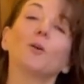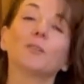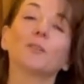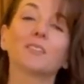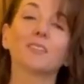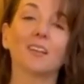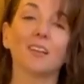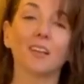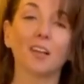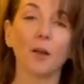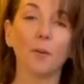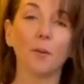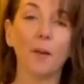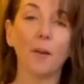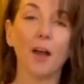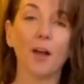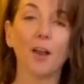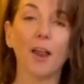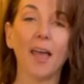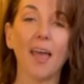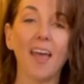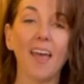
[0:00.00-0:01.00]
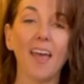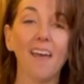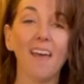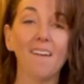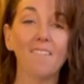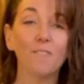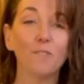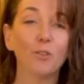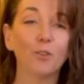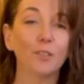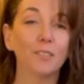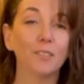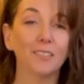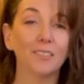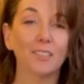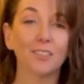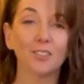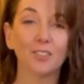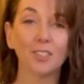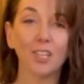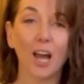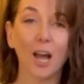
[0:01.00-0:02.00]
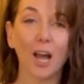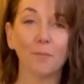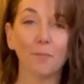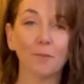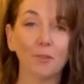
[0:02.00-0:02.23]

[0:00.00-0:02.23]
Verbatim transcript: it's gonna come out every single time.